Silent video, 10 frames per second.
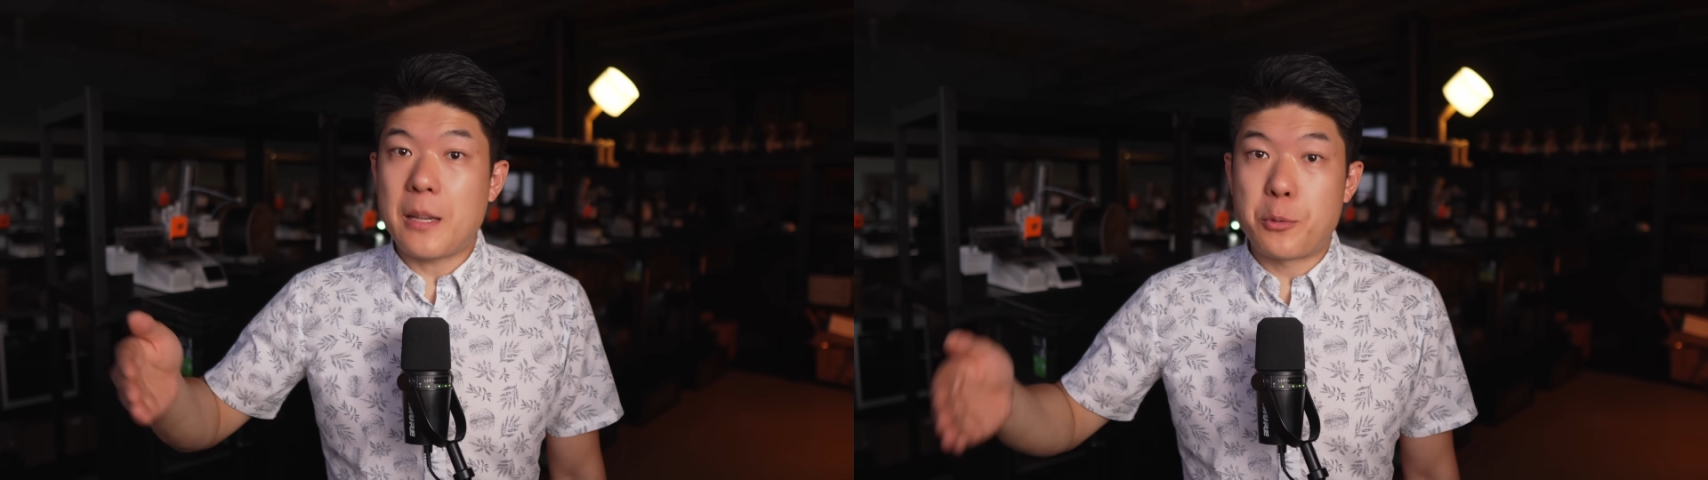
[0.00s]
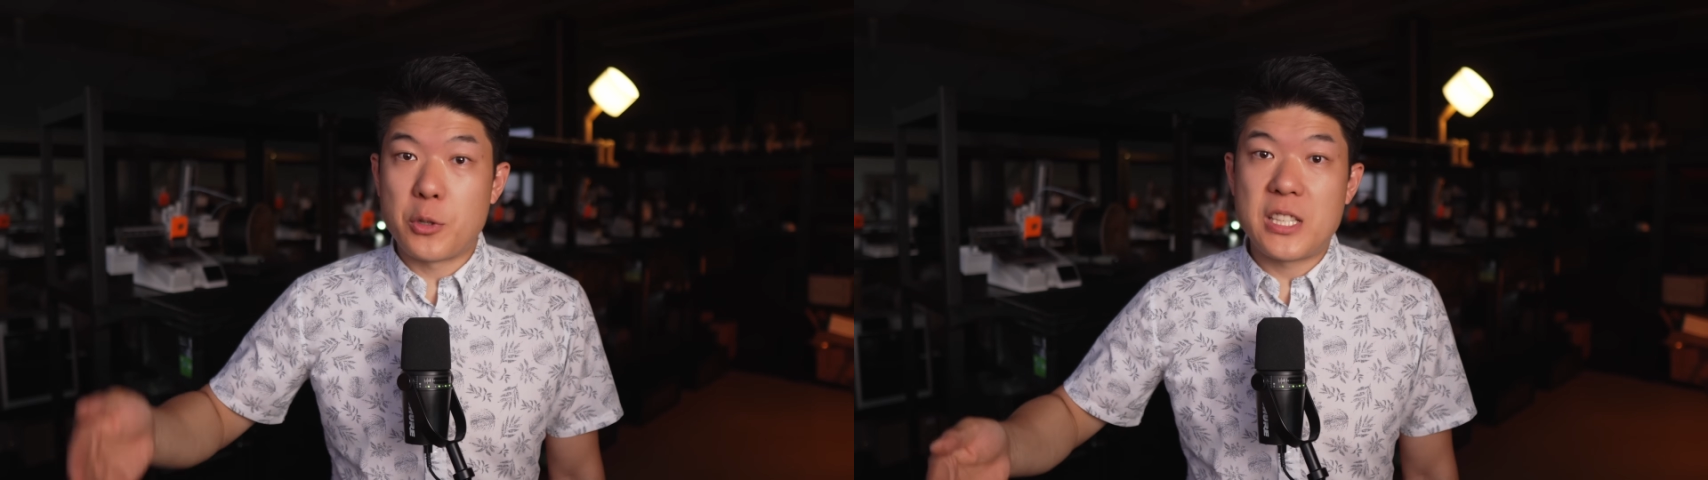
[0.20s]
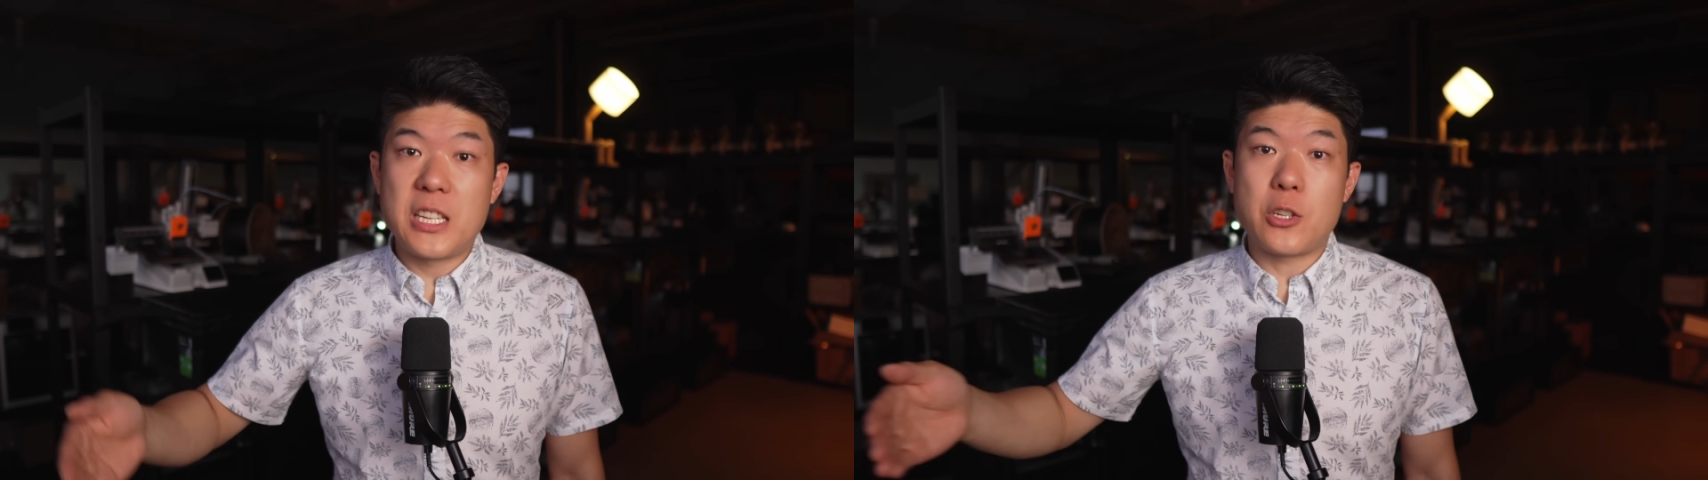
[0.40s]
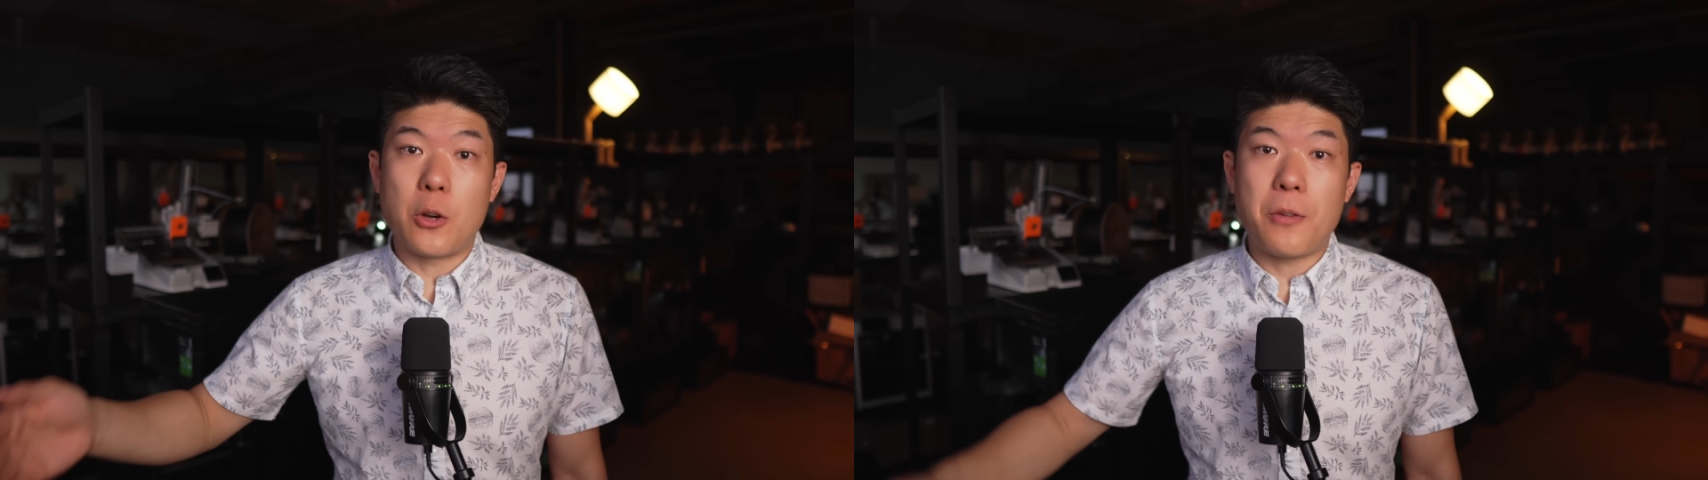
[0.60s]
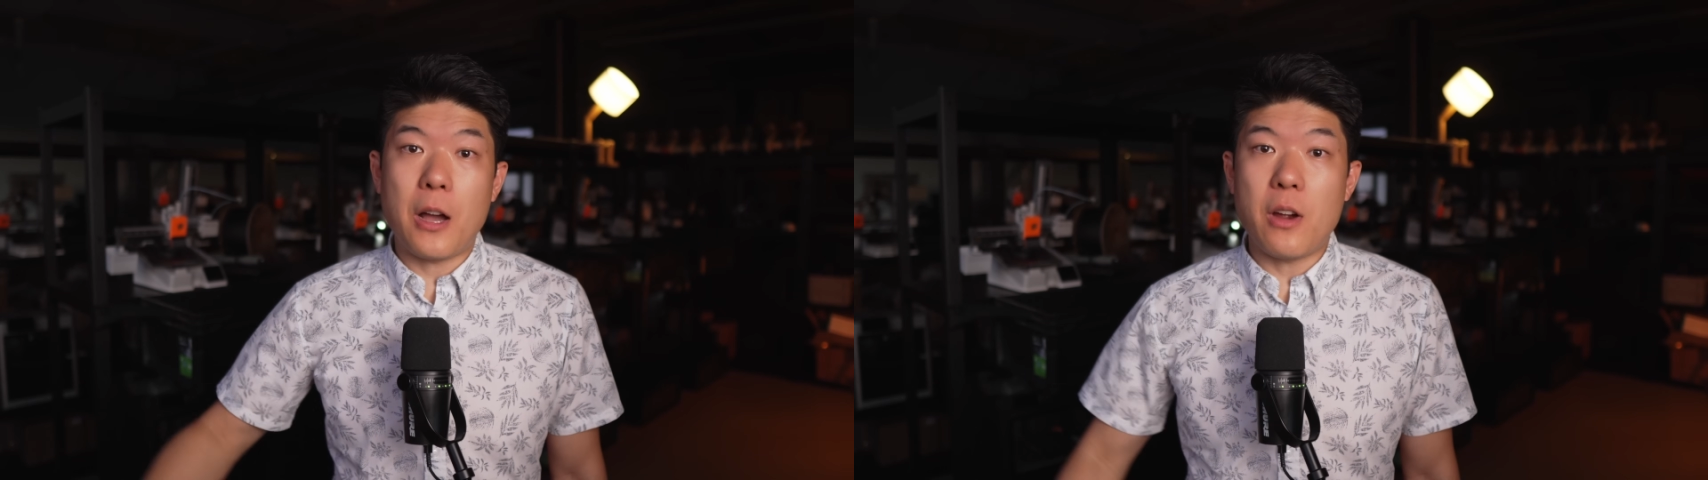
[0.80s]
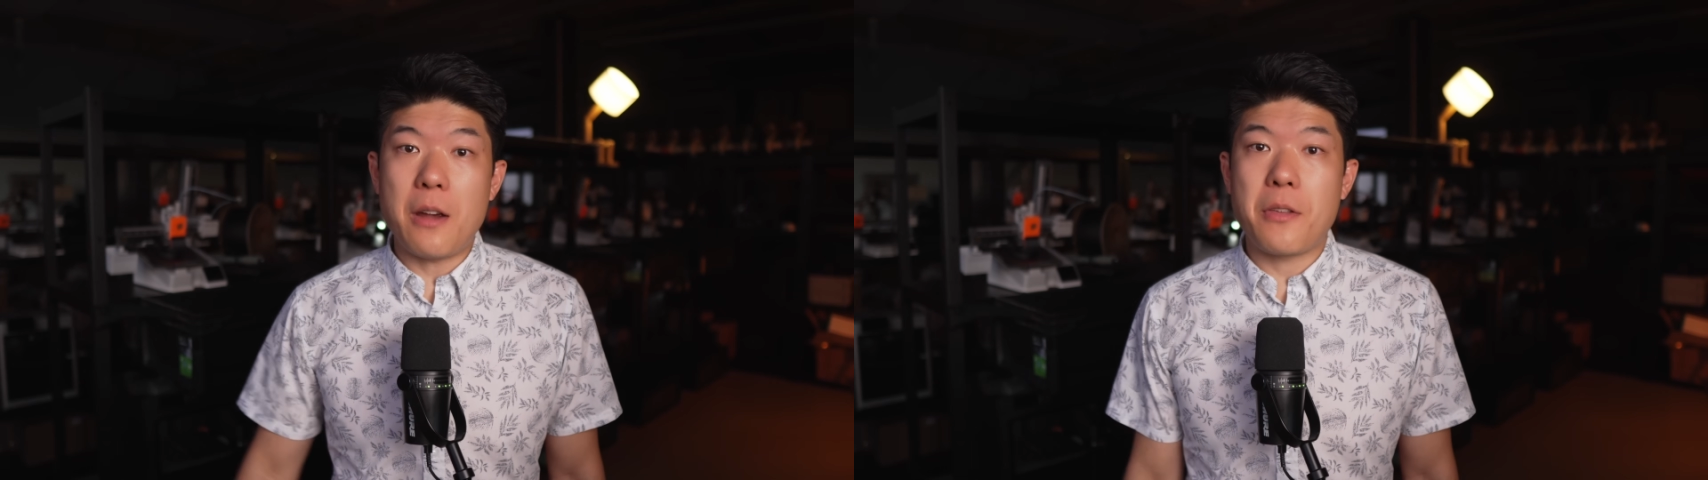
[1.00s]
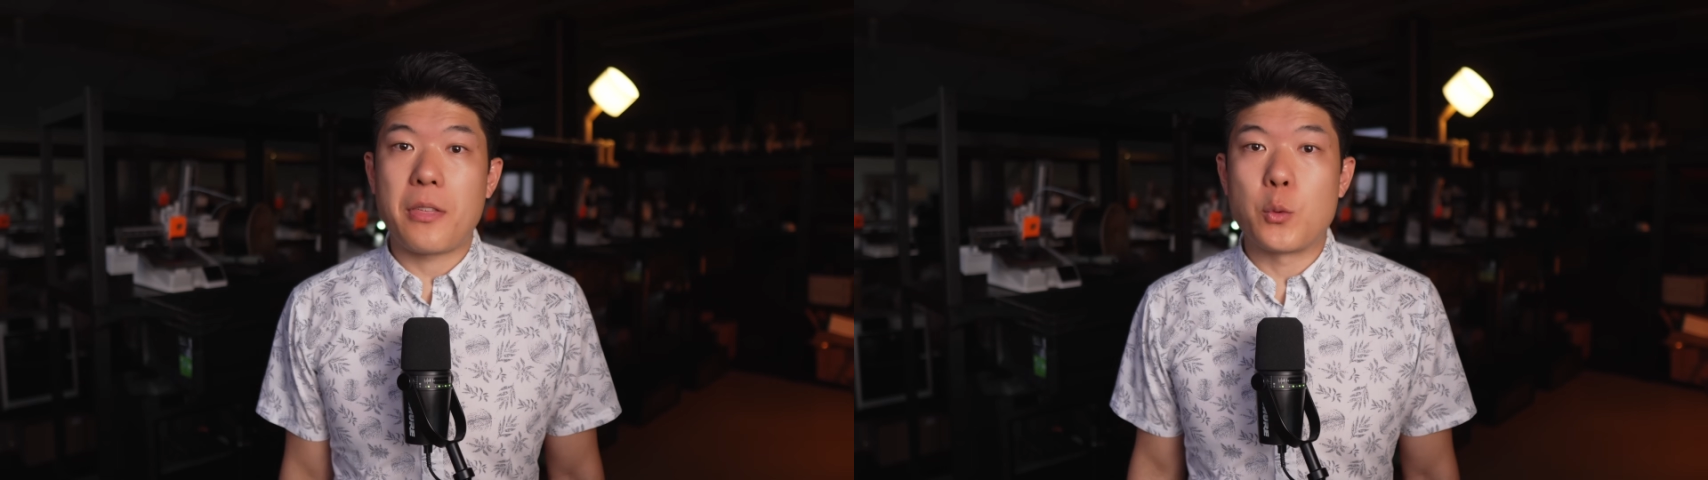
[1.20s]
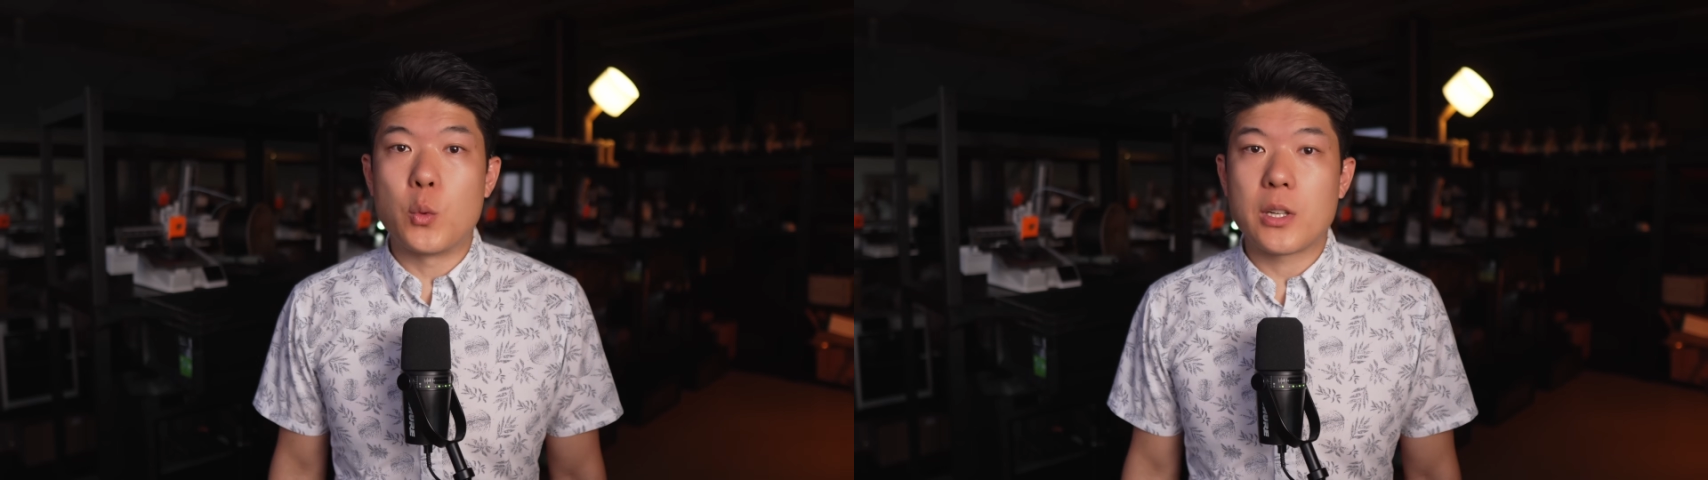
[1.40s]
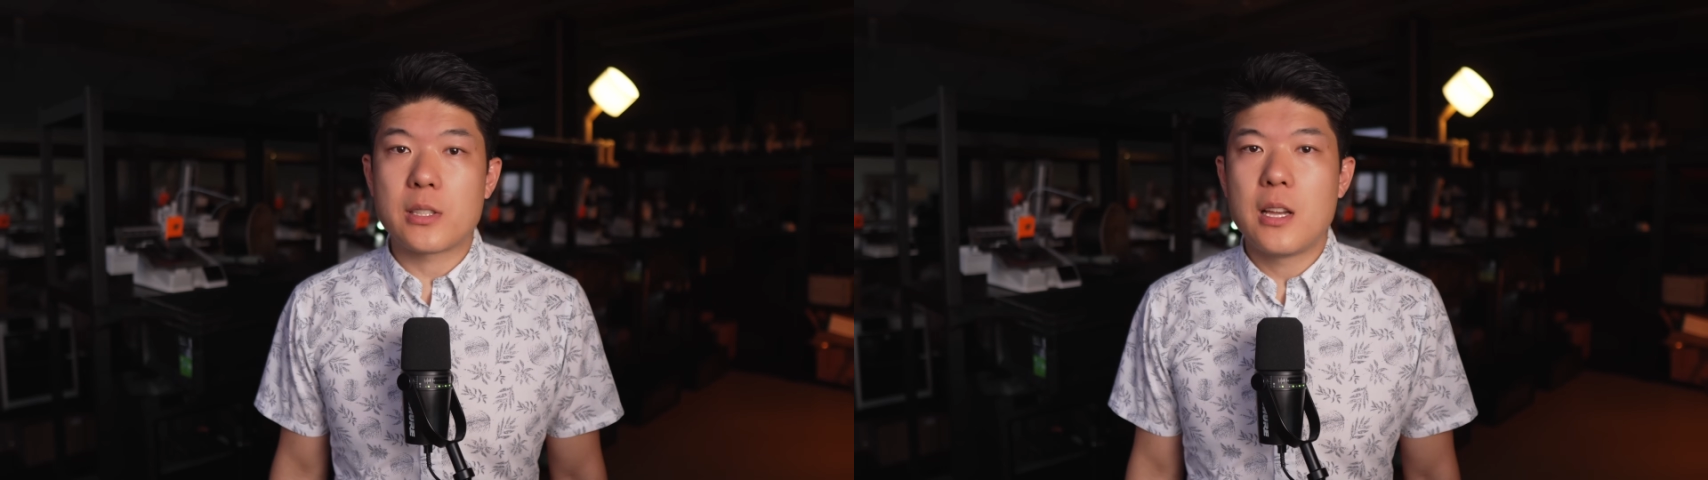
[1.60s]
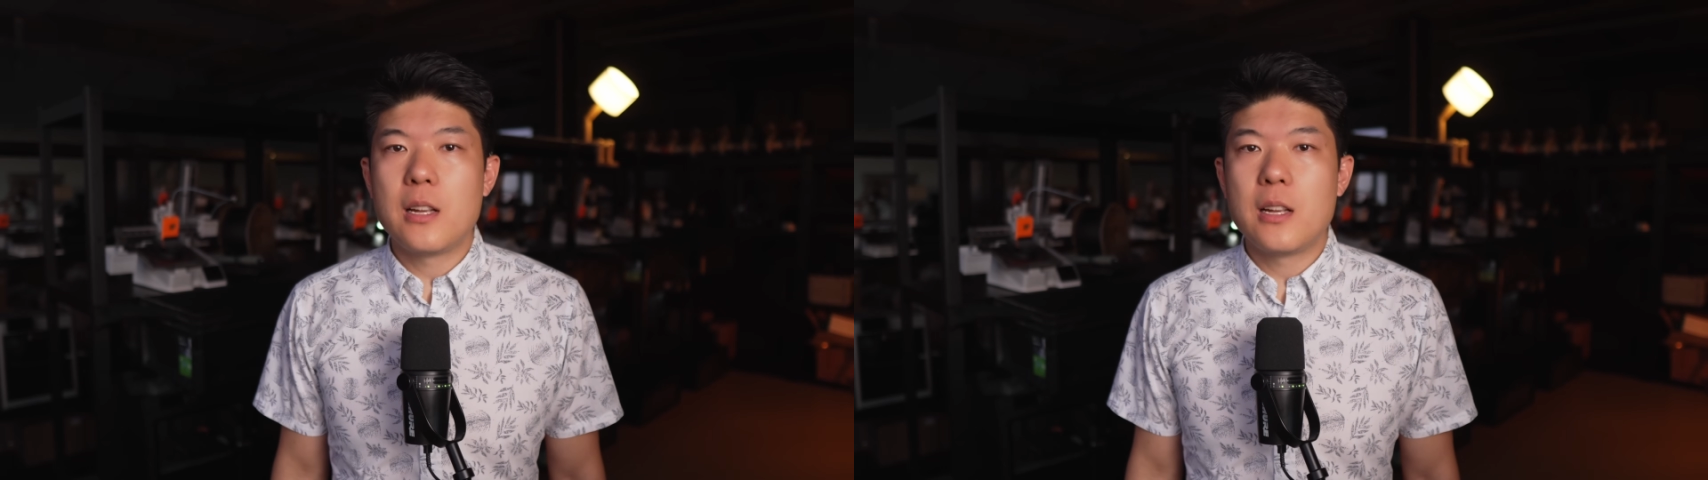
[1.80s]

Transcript: procedure of how everything works,